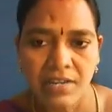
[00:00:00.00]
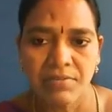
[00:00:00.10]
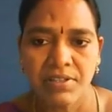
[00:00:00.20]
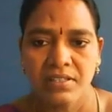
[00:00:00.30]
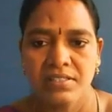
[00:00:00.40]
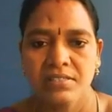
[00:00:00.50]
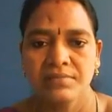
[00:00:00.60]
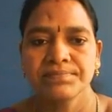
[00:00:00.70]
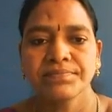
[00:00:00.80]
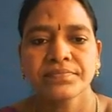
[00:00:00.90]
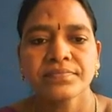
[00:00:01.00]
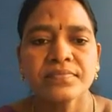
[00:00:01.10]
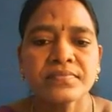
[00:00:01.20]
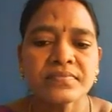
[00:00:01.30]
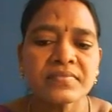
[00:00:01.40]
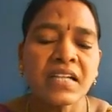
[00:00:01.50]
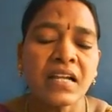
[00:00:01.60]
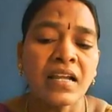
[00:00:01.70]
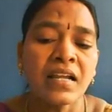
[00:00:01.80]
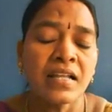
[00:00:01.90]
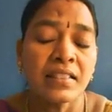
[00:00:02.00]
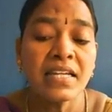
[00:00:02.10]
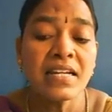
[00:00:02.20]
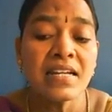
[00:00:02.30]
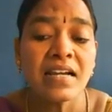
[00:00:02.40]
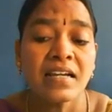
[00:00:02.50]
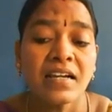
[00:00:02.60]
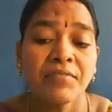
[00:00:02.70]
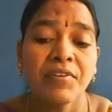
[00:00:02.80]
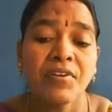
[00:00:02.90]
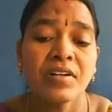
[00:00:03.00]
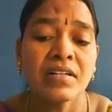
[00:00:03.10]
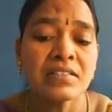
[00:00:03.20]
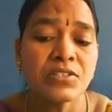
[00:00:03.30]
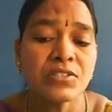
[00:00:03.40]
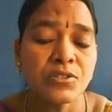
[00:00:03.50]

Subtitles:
with it. Then I have got a